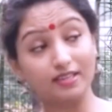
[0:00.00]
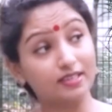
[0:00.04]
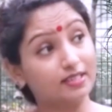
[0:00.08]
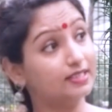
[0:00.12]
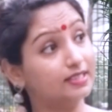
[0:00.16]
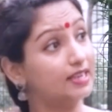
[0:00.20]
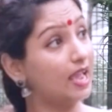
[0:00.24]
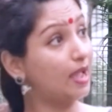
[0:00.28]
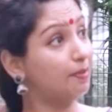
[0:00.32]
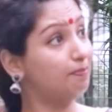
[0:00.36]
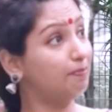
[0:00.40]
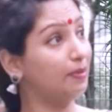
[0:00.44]

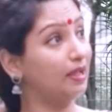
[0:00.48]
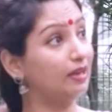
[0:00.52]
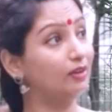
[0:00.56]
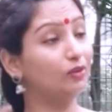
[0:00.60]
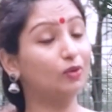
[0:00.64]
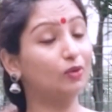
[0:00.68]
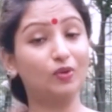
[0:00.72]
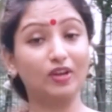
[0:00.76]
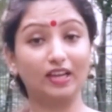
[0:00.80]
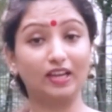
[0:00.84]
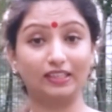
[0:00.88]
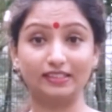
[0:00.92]
Tap
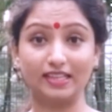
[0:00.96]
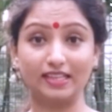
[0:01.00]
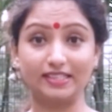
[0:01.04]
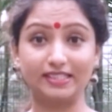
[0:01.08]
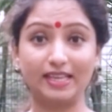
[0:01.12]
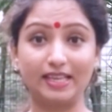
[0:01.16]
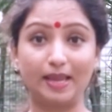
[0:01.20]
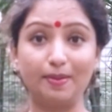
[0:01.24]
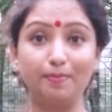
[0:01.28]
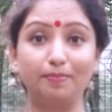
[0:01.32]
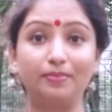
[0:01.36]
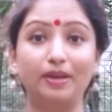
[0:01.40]
and look at the
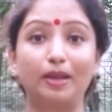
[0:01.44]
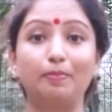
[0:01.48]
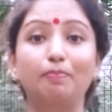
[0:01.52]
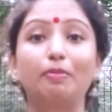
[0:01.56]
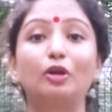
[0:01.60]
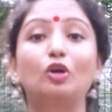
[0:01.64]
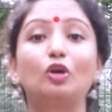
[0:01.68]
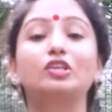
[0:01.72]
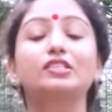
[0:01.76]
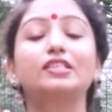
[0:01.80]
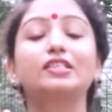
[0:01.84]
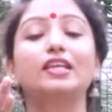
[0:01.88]
same time,
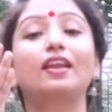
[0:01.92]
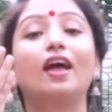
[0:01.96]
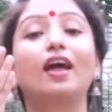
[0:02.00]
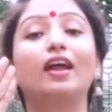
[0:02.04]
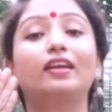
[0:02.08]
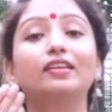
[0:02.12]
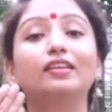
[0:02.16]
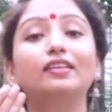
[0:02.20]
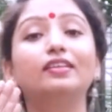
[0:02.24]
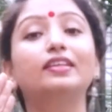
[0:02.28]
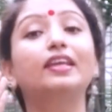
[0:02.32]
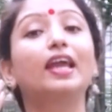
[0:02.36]
because an
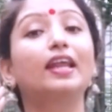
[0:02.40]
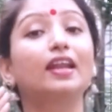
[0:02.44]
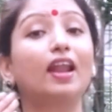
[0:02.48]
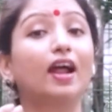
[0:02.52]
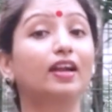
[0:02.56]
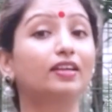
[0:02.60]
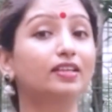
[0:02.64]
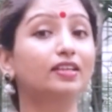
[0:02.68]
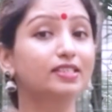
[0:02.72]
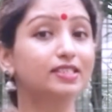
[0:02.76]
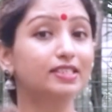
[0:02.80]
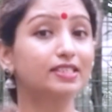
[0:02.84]
adult can
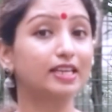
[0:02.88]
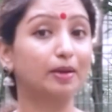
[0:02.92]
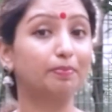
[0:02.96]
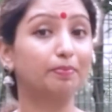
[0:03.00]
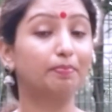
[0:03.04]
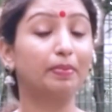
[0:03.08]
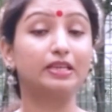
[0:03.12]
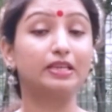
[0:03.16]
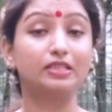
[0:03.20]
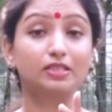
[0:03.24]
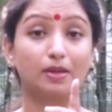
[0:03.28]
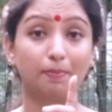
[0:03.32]

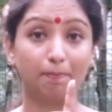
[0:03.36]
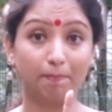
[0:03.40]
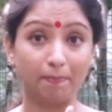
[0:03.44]
understand better.